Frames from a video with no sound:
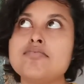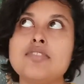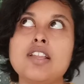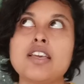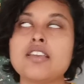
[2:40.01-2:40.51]

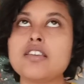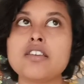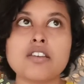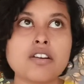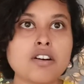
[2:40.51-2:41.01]
like
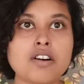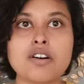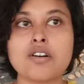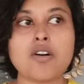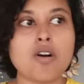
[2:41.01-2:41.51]

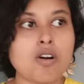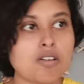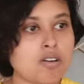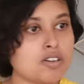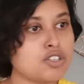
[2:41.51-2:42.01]
year
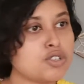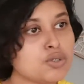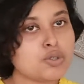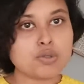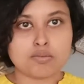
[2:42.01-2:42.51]
or
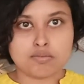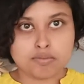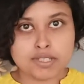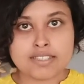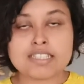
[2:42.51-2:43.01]
two
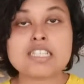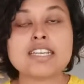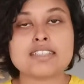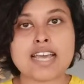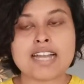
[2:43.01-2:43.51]

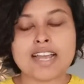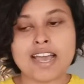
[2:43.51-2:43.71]
preceding that,